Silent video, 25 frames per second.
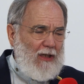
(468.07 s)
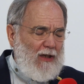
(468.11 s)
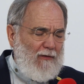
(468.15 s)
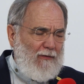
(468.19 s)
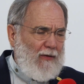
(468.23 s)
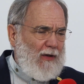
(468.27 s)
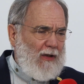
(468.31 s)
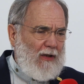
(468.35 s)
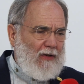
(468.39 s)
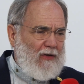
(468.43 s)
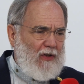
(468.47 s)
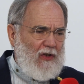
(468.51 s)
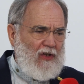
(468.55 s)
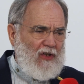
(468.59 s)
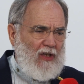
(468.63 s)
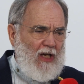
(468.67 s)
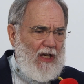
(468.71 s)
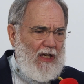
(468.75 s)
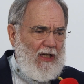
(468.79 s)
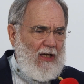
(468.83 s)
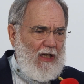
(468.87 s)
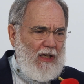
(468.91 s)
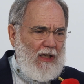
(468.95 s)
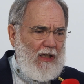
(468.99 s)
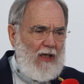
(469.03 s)
Difficult to
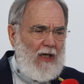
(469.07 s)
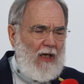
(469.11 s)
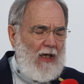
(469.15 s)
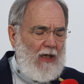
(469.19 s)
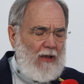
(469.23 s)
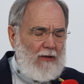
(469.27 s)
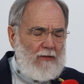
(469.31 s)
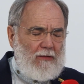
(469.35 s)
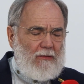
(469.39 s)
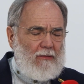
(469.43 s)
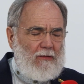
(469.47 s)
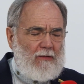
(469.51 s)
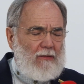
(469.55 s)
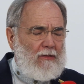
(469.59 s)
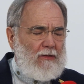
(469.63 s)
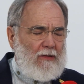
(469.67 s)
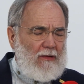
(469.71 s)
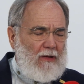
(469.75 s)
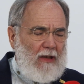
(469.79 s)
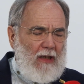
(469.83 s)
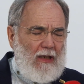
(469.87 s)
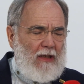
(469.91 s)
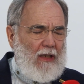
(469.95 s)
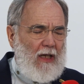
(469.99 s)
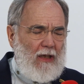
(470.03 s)
say, and
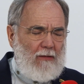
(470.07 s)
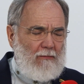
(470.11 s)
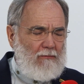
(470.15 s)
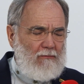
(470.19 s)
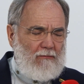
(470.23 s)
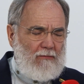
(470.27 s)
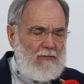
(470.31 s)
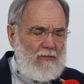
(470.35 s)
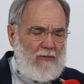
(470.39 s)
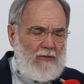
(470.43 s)
I